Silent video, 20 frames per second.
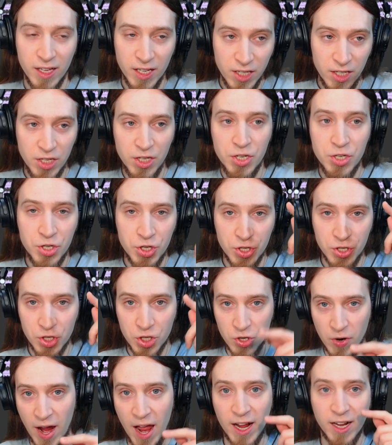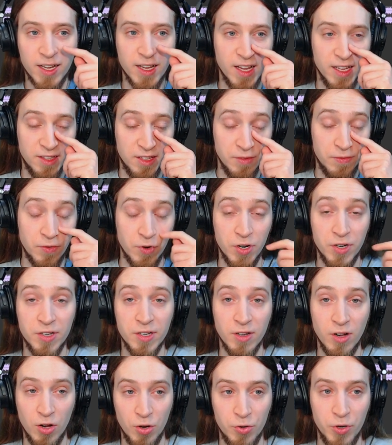each track a different
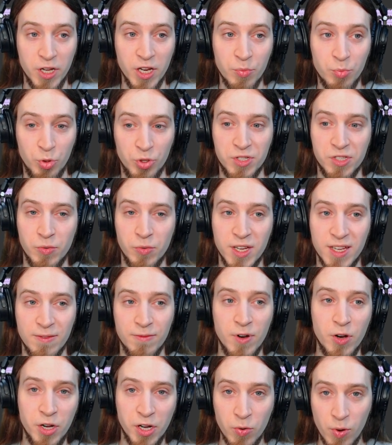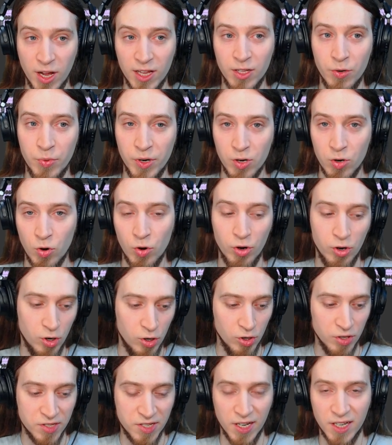audio input so we can very quickly record
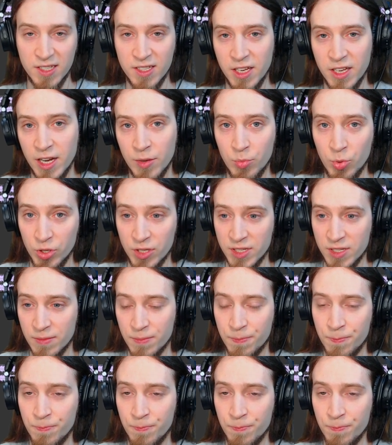all 16 inputs